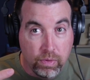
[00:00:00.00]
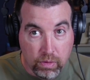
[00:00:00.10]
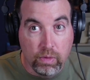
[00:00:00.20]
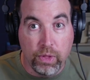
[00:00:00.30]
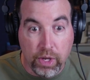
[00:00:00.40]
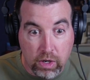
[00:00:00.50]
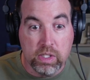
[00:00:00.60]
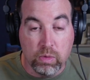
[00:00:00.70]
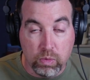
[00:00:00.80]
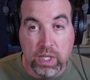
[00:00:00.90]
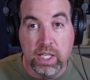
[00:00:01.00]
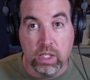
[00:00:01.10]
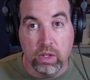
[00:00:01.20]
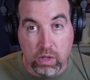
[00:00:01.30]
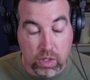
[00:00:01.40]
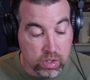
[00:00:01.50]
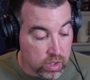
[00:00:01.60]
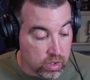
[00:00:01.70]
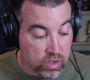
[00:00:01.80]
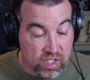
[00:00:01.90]
There is a reason.
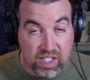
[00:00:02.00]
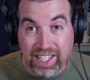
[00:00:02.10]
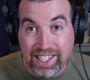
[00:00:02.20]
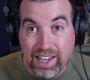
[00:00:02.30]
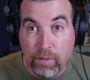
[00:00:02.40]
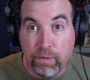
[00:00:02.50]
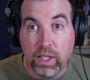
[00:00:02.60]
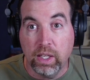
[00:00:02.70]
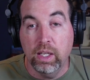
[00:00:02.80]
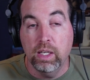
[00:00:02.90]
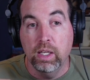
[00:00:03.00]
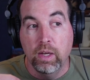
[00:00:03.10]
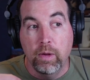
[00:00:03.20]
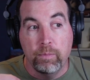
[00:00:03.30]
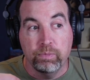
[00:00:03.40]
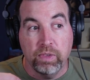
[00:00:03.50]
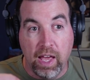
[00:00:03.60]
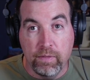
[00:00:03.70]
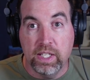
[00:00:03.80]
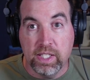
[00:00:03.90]
There's significant
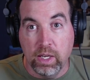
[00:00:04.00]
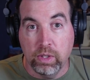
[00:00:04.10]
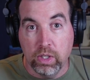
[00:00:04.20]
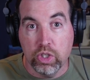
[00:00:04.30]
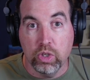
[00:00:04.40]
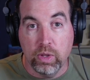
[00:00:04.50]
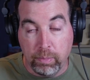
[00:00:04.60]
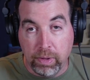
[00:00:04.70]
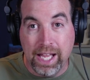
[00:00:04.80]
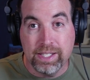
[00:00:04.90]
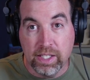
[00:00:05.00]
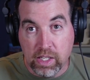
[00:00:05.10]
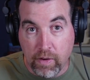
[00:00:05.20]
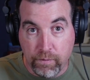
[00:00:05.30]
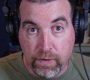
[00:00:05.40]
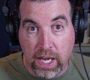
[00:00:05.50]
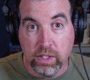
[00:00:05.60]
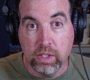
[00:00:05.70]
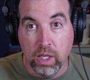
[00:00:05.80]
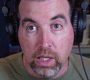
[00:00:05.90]
evidence out there to show that plastics
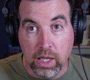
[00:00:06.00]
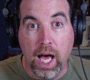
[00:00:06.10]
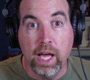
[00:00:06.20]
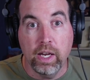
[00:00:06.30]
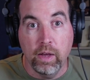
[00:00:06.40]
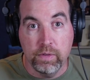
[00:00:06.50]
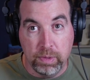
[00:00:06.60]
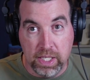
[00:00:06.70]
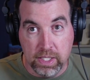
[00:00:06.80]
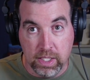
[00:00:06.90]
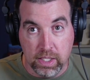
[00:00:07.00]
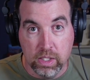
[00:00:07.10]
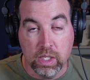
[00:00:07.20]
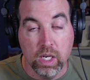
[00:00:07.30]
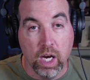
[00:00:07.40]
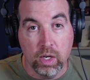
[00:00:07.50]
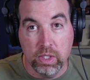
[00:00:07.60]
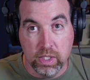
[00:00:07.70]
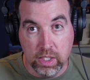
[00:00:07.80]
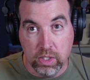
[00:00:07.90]
affect a lot of species, not only
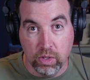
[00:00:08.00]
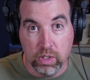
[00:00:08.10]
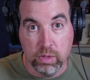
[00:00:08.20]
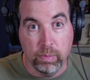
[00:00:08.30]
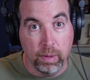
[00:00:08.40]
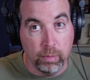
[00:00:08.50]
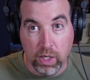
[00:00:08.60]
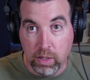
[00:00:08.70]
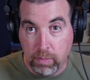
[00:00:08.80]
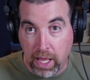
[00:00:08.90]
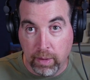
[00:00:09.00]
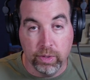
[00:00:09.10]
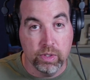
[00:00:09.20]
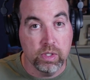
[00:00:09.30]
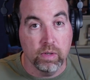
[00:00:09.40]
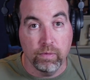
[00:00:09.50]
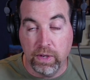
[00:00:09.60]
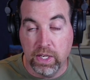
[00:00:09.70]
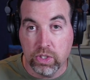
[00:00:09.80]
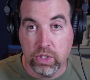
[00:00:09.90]
sea turtles, but marine mammals and
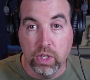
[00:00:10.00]
fish,